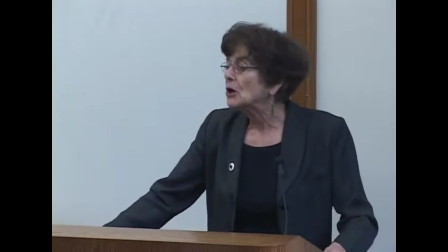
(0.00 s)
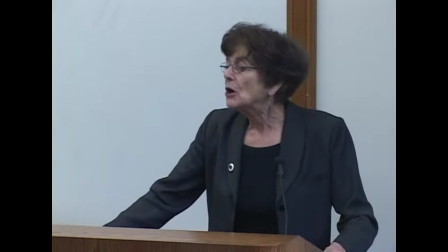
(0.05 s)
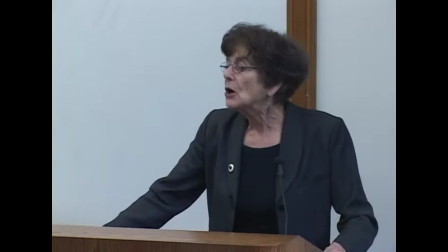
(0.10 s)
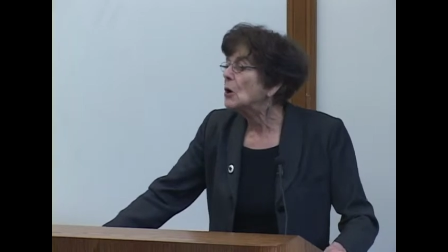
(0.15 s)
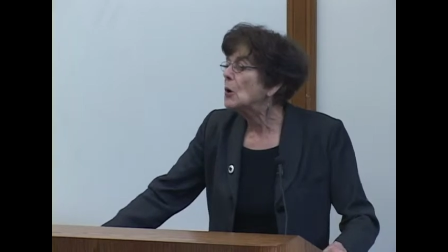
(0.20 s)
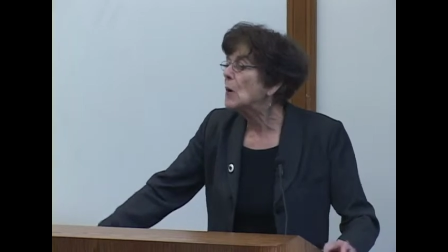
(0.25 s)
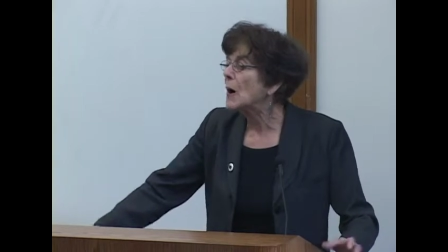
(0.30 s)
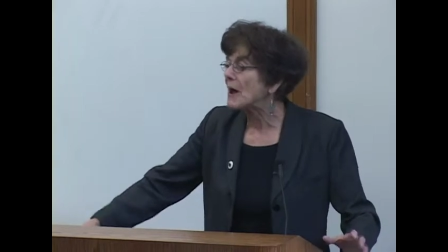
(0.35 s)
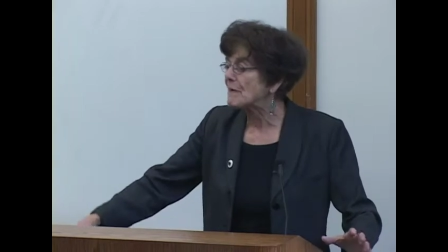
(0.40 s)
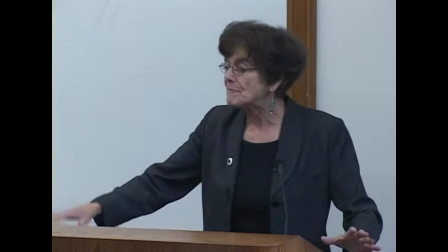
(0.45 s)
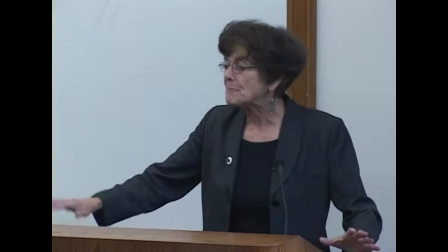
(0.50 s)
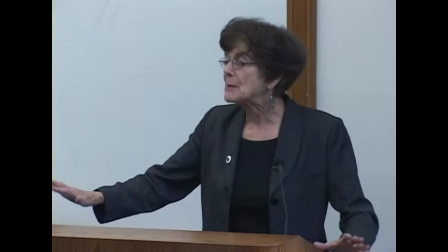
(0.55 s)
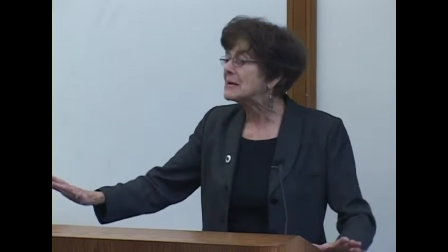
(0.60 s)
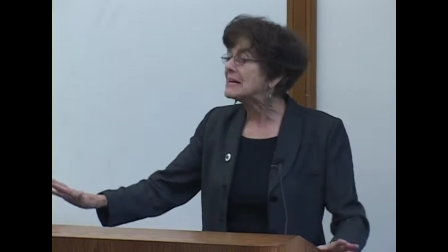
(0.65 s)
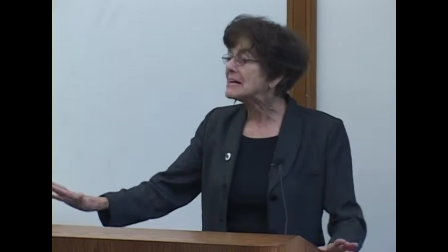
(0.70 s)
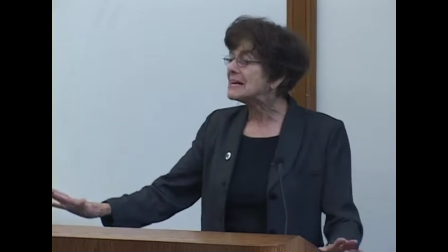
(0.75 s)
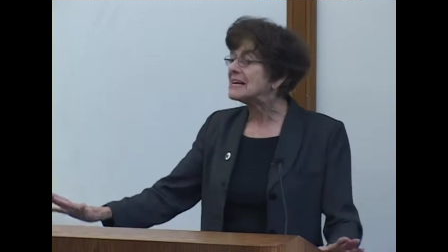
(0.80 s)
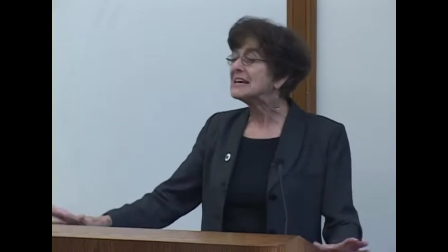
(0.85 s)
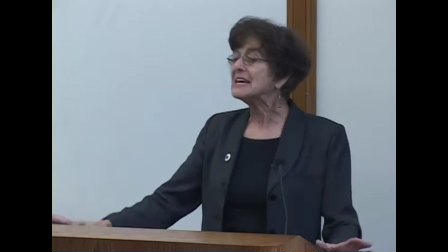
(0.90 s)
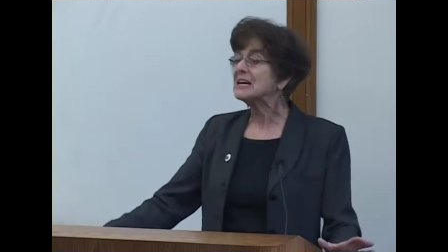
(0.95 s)
who have been
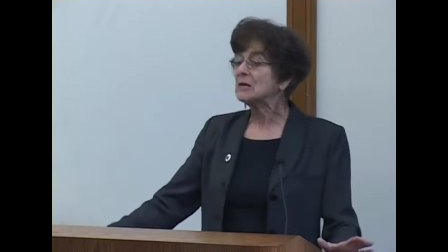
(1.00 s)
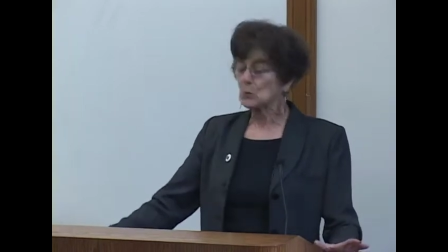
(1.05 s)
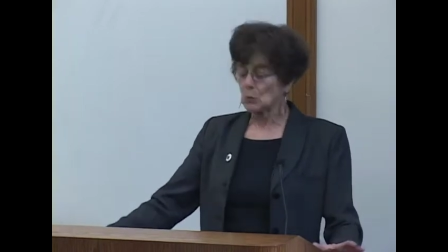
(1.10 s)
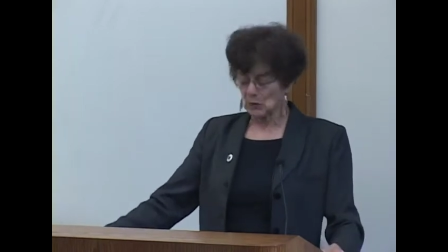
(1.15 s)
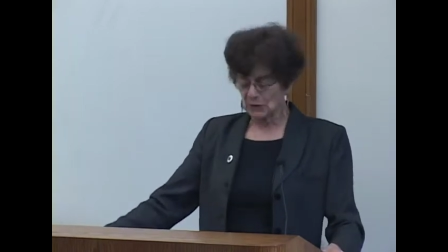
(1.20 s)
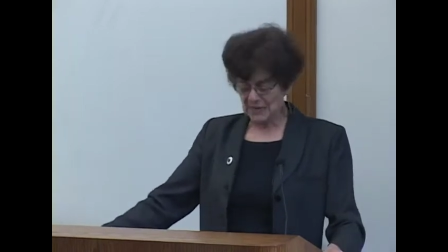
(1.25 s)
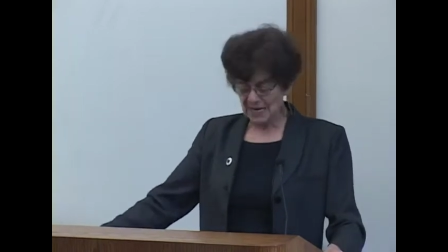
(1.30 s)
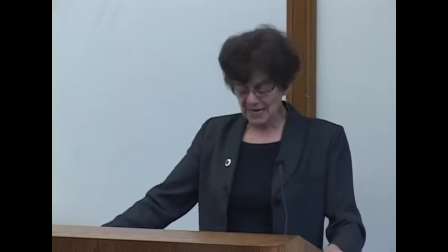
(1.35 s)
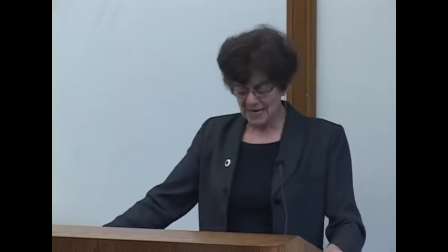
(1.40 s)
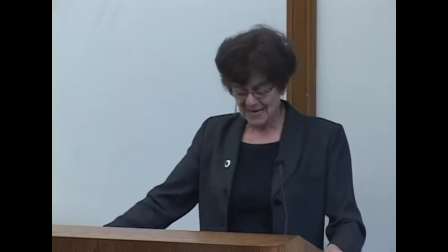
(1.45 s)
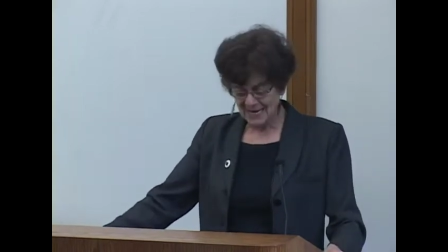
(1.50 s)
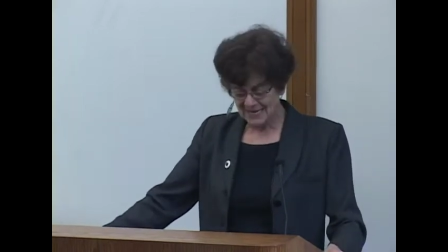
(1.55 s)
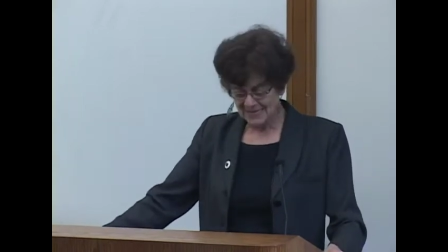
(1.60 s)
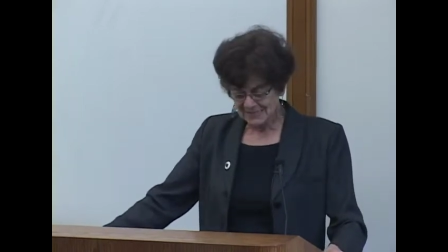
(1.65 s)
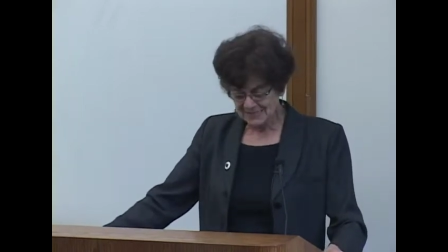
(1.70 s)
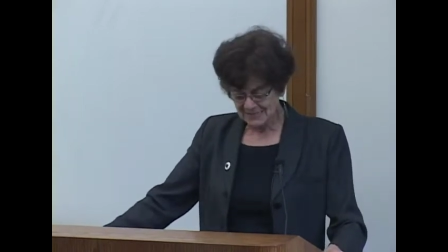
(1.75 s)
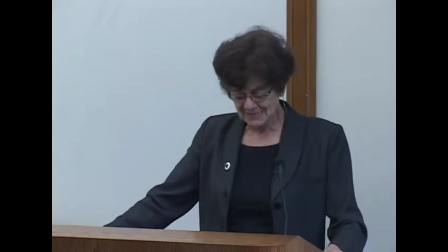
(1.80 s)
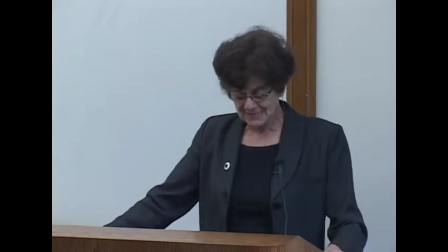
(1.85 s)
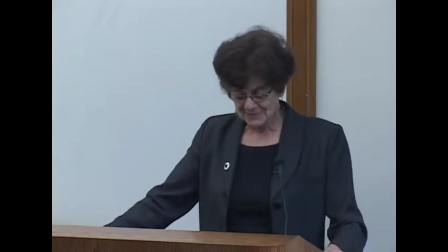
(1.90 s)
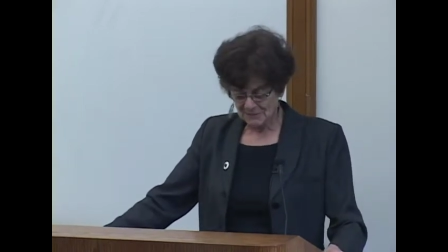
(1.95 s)

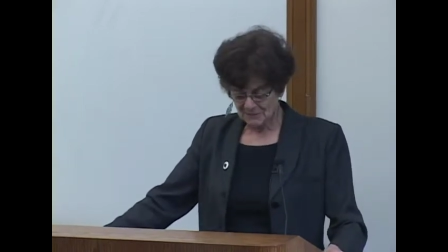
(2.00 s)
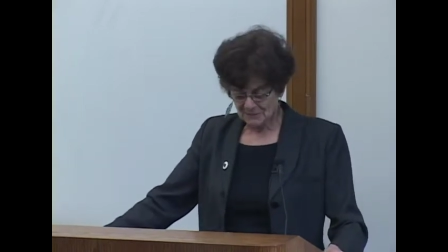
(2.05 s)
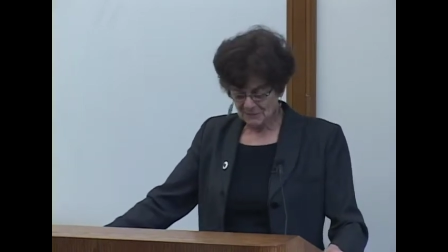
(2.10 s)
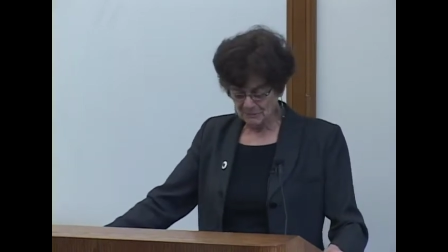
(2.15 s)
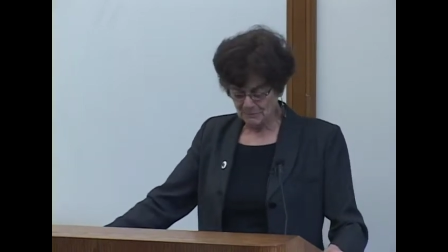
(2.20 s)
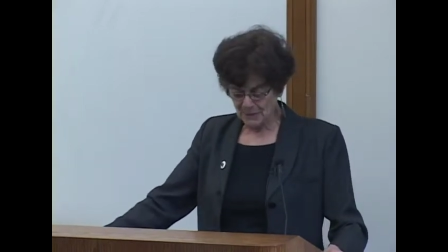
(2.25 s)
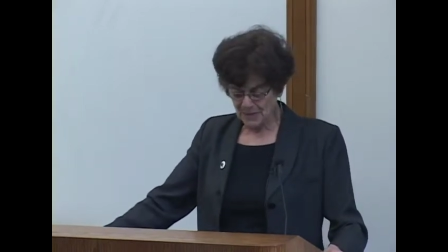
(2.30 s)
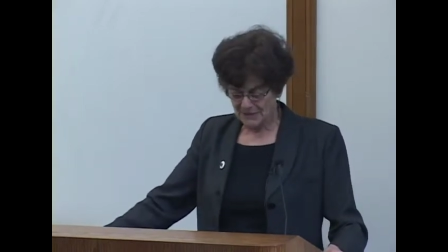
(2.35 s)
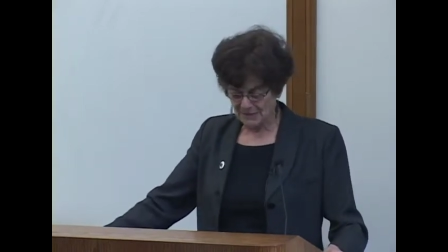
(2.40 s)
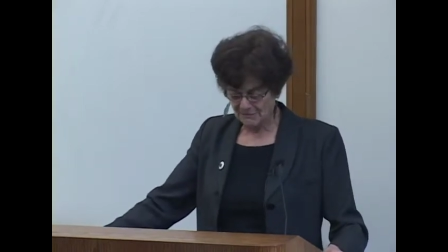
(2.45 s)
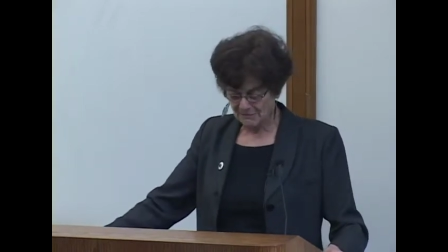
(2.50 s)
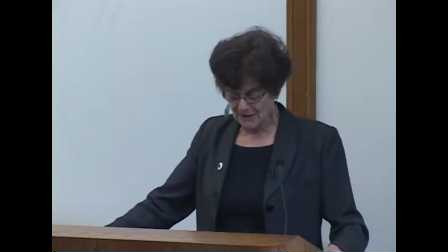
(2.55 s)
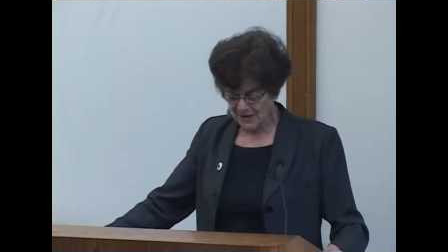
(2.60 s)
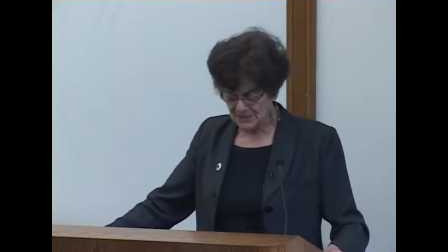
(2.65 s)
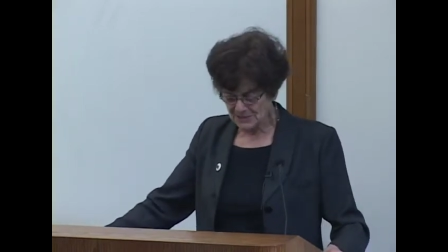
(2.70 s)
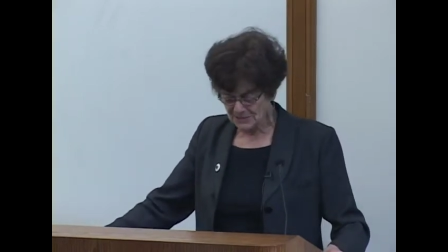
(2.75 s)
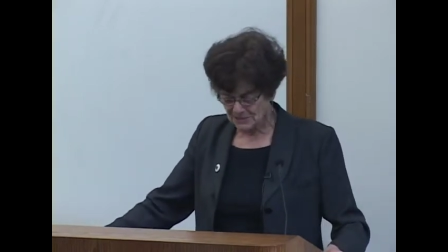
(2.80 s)
equalized by the right